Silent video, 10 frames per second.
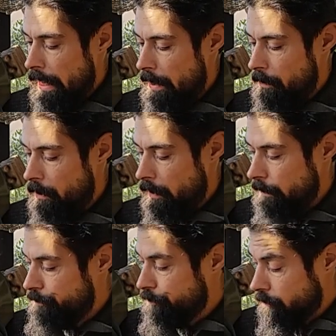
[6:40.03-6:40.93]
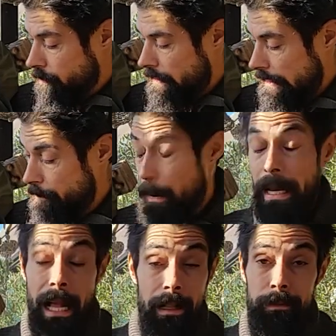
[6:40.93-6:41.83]
and this
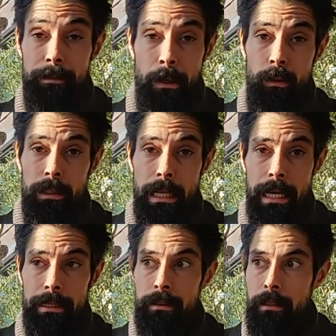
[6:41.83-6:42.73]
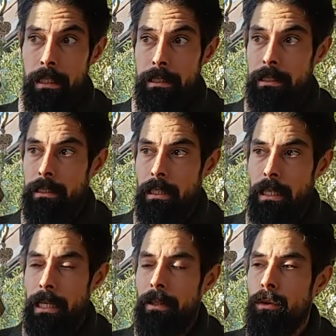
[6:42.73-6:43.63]
pack helps me with that. It's
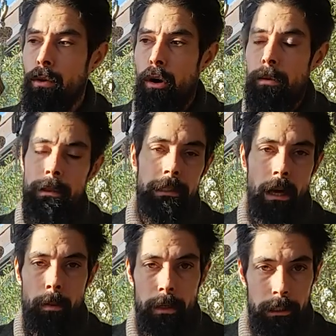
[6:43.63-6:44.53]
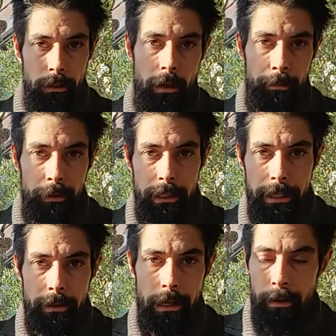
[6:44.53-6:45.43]
enormous how much you can put
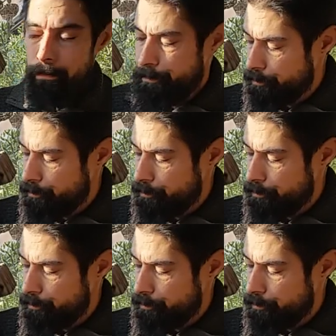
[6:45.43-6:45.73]
in there.